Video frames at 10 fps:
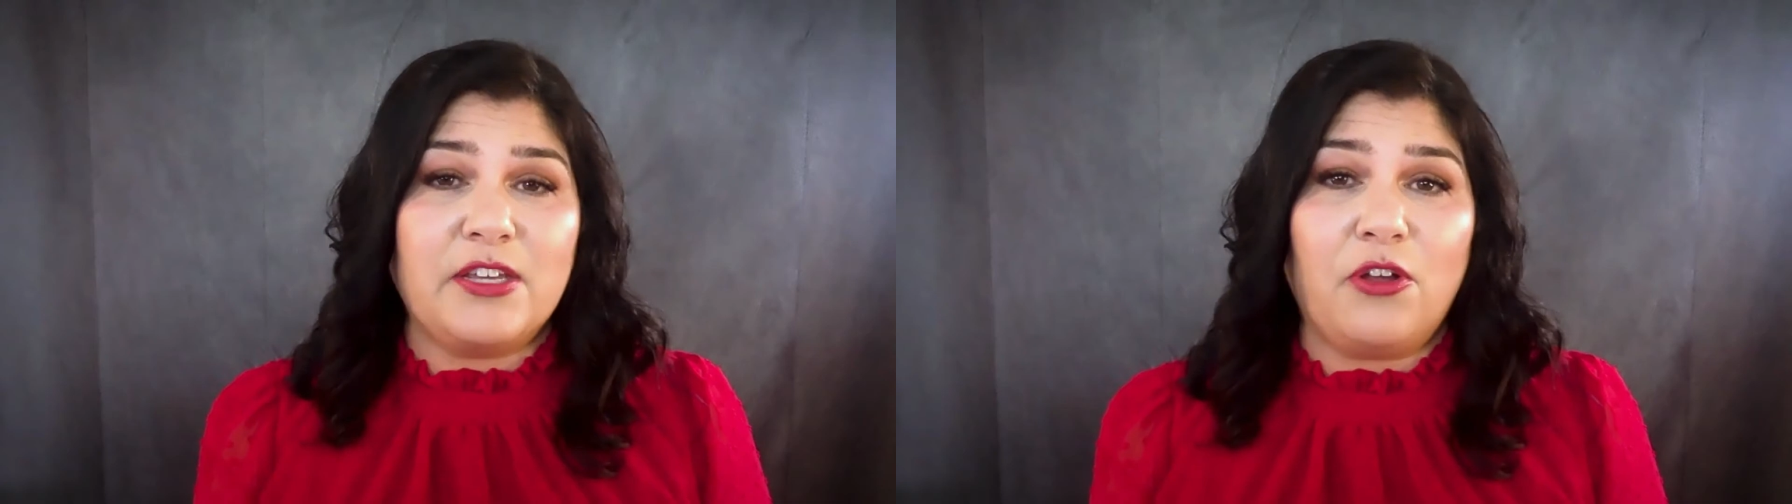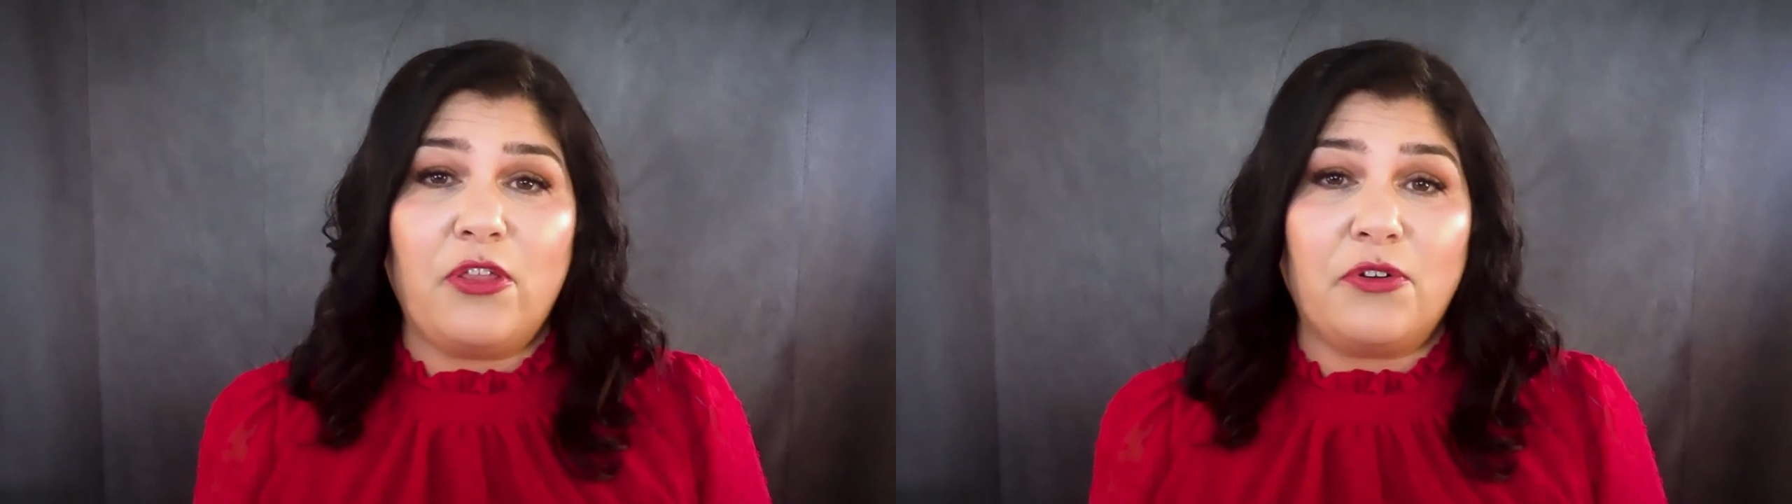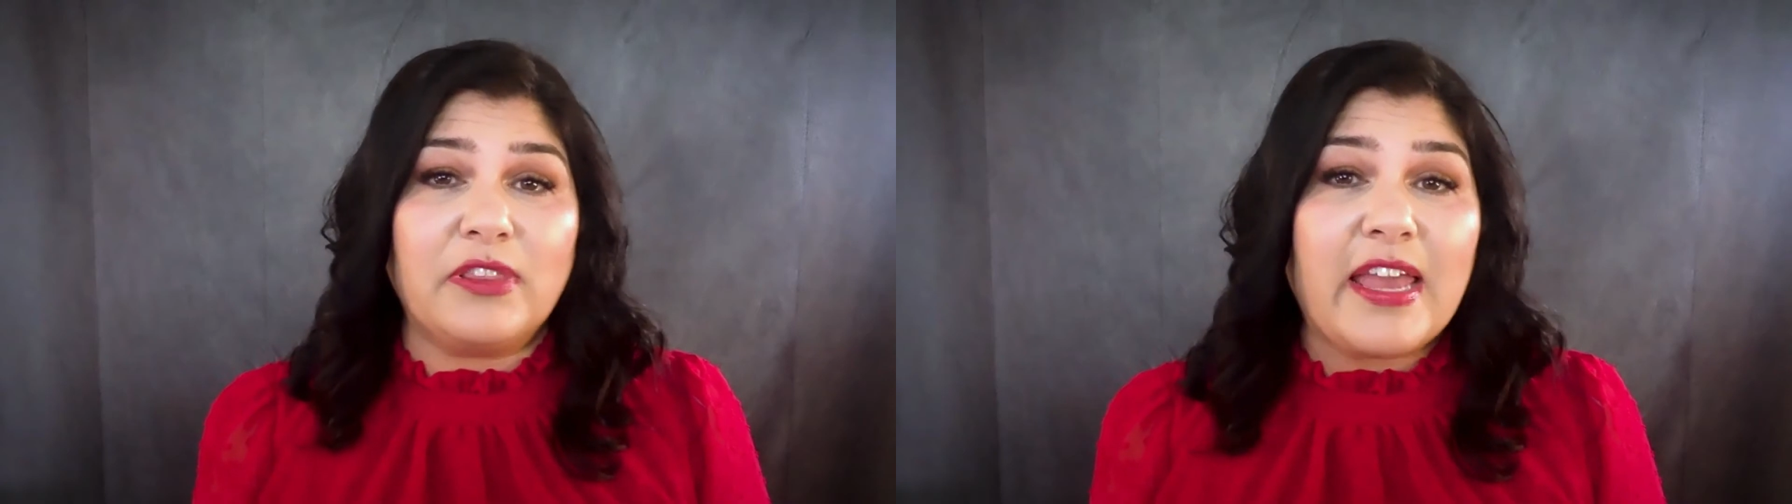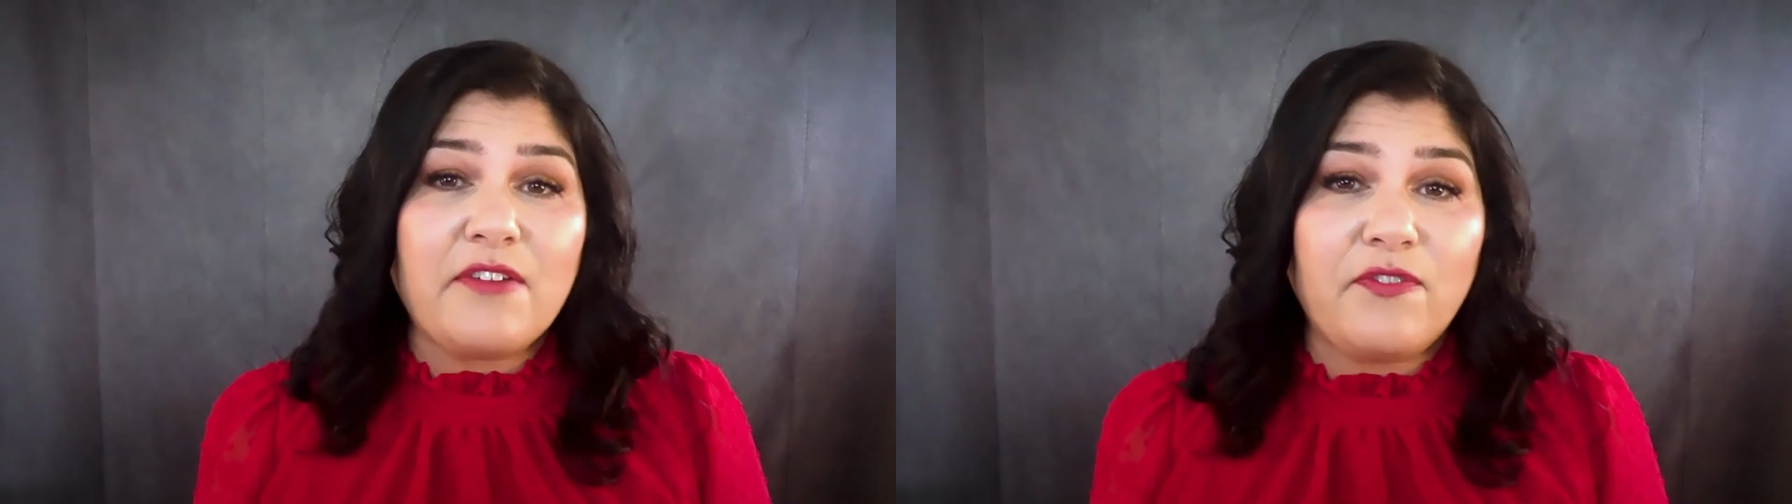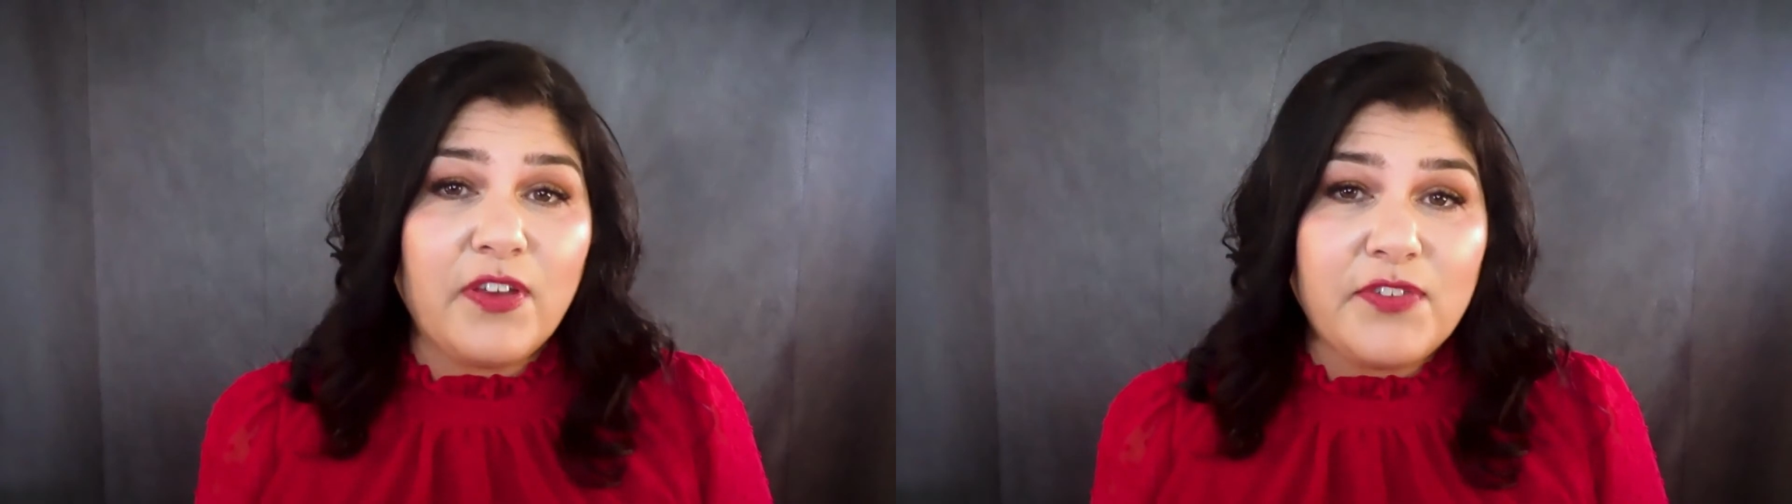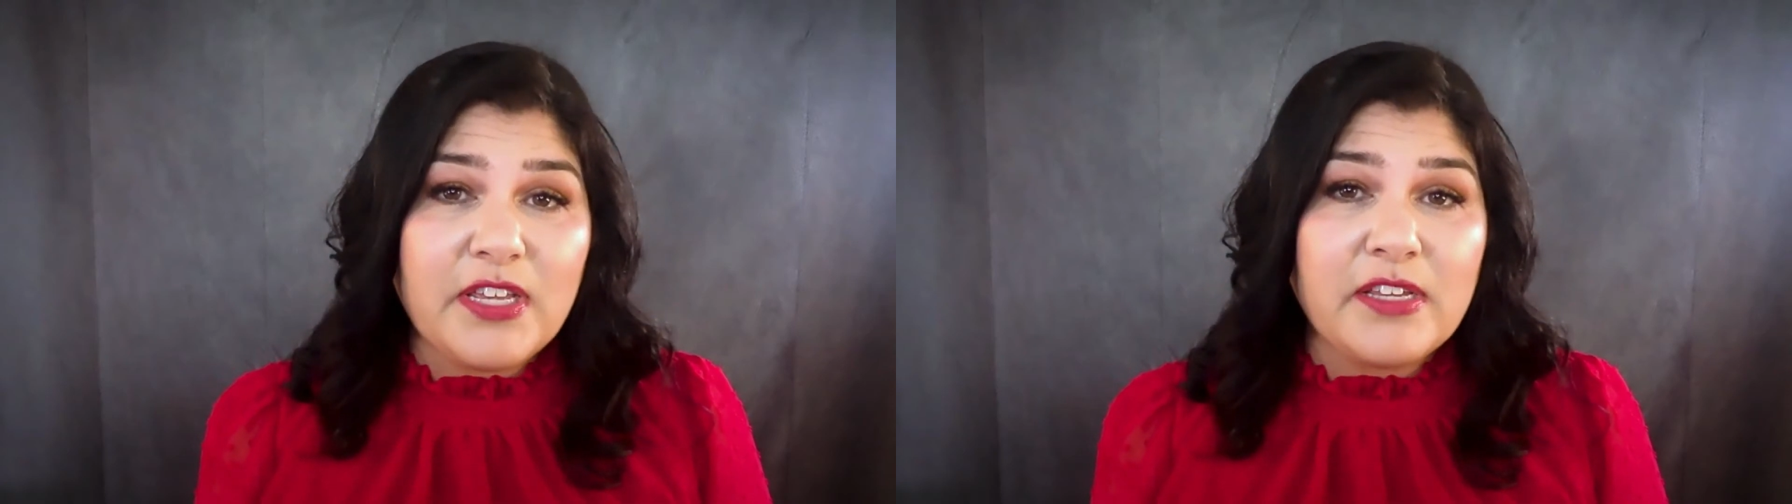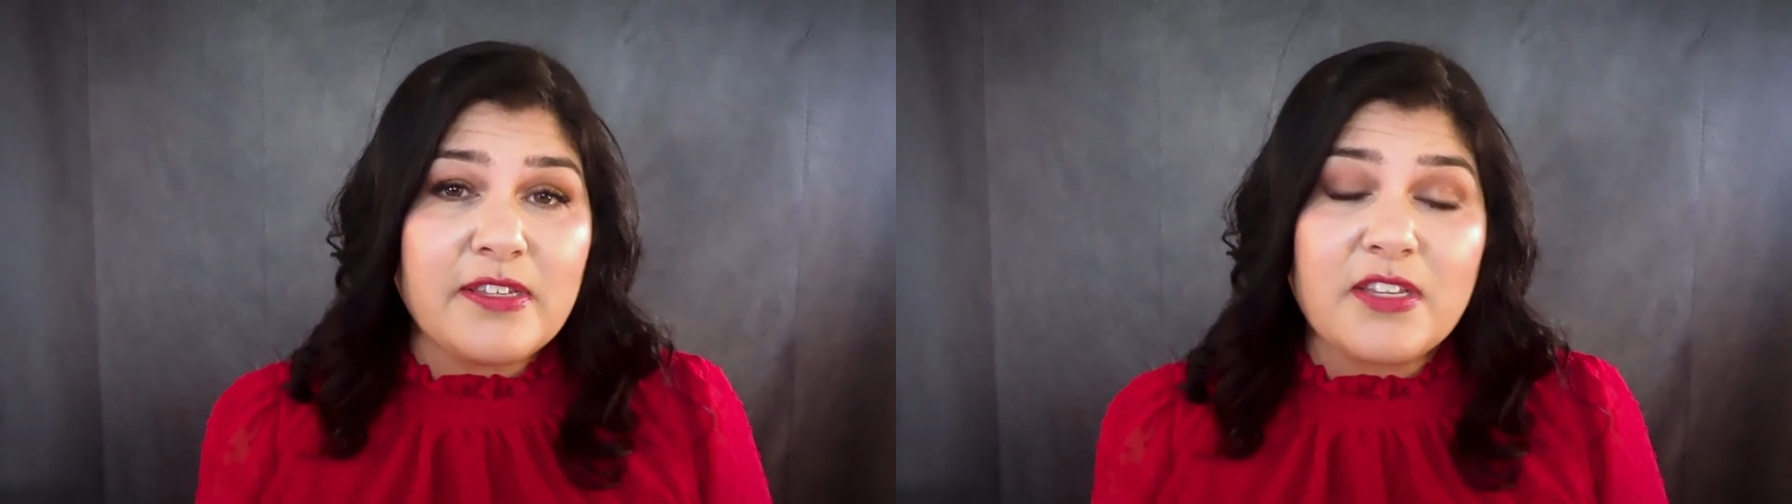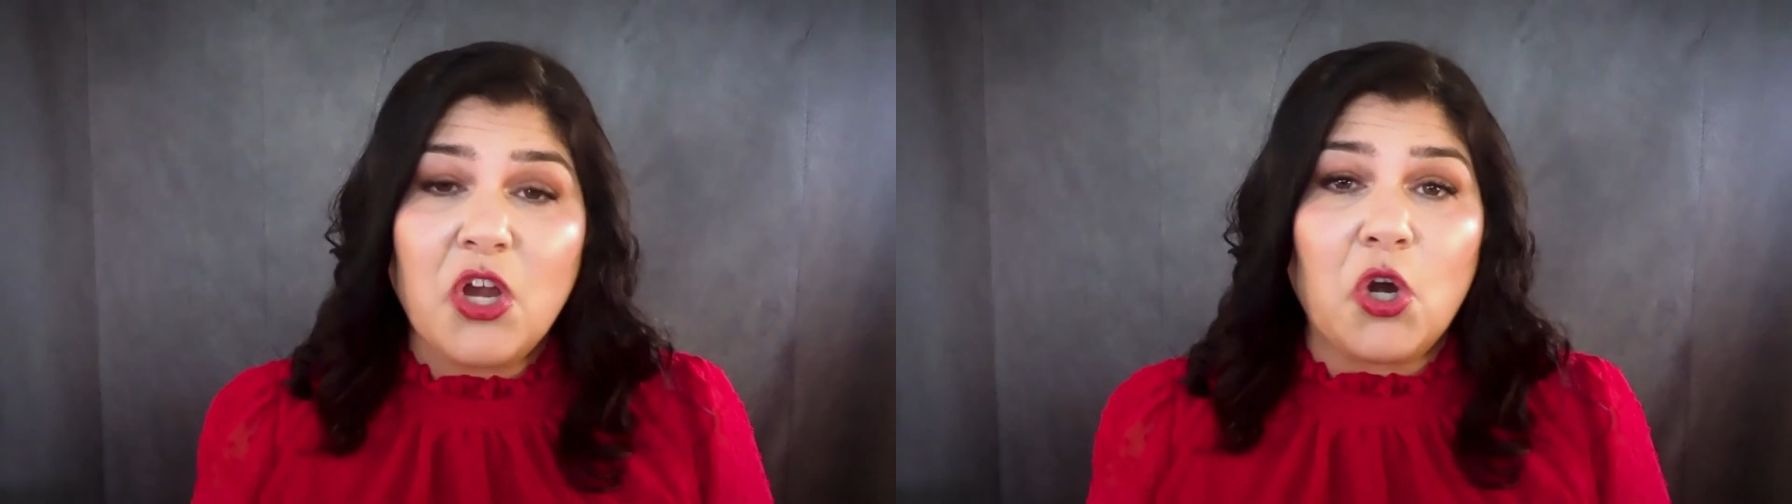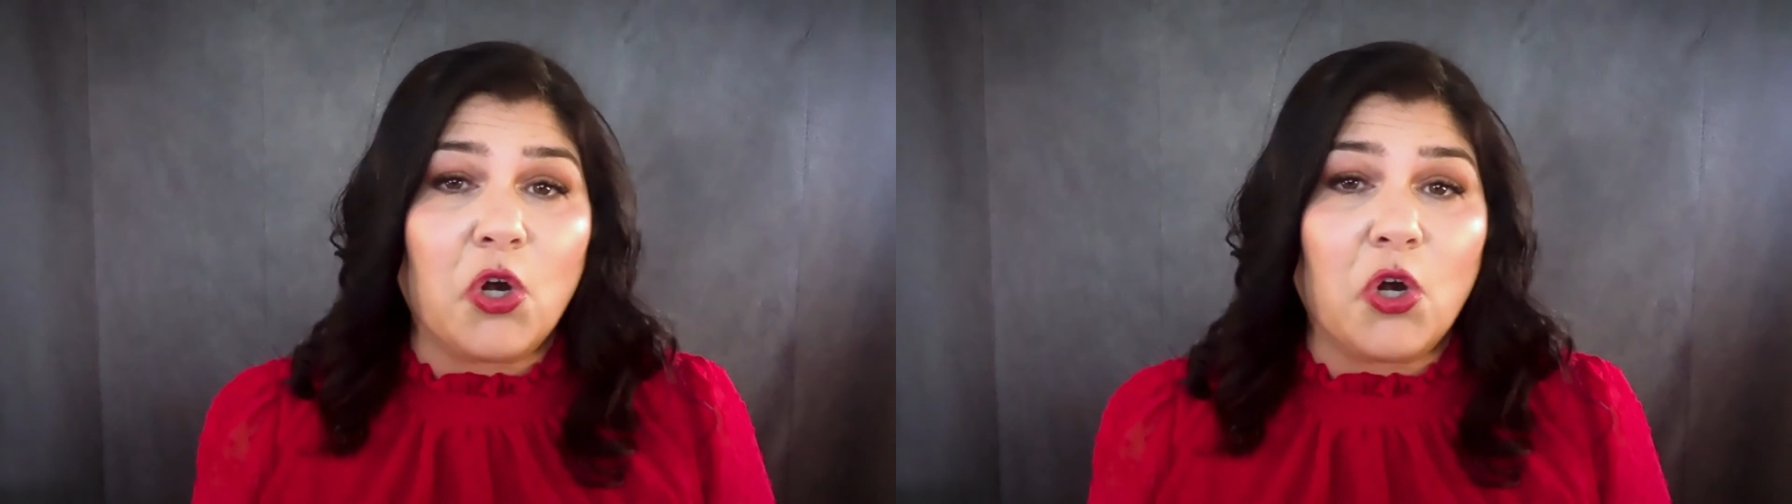until their late 50s,